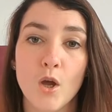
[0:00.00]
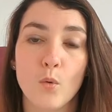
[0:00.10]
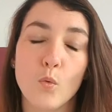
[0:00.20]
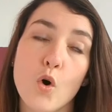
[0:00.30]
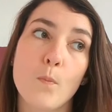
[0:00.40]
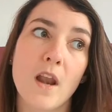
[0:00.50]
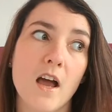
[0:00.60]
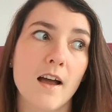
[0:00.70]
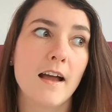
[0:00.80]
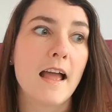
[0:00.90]

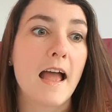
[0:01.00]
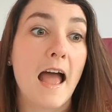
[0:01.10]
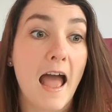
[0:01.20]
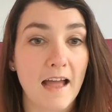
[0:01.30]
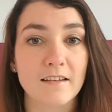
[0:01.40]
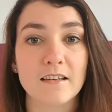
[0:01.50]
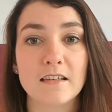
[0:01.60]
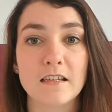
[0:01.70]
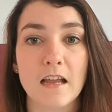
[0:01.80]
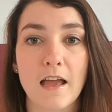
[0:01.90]
Warbler, and